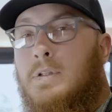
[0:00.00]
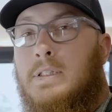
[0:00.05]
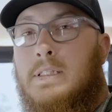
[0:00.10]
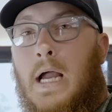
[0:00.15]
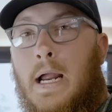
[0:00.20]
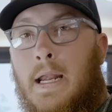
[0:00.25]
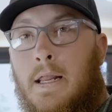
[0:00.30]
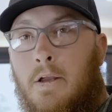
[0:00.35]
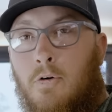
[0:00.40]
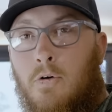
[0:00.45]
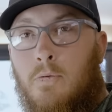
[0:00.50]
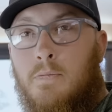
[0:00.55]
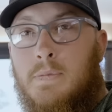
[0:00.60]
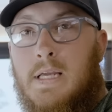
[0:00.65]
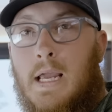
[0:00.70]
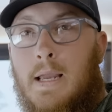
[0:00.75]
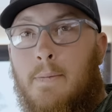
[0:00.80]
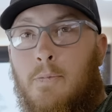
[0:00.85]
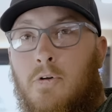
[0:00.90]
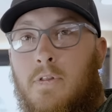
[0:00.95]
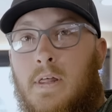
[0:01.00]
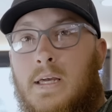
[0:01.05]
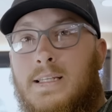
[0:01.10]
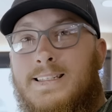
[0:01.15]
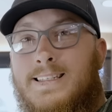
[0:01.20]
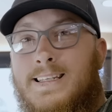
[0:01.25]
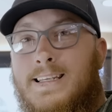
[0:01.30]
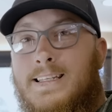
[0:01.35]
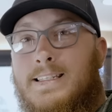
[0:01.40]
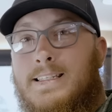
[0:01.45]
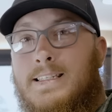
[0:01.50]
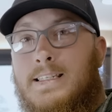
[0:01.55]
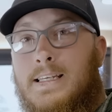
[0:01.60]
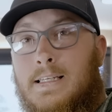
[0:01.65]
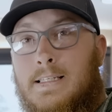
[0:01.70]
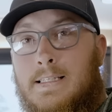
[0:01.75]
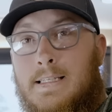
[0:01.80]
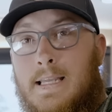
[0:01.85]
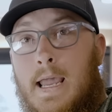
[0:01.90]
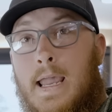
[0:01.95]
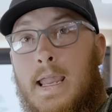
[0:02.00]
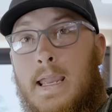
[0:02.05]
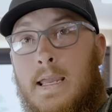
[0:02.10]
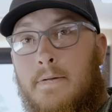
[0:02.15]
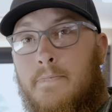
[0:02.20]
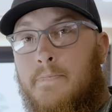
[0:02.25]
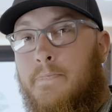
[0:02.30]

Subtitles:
dining room table that seats 6 to 8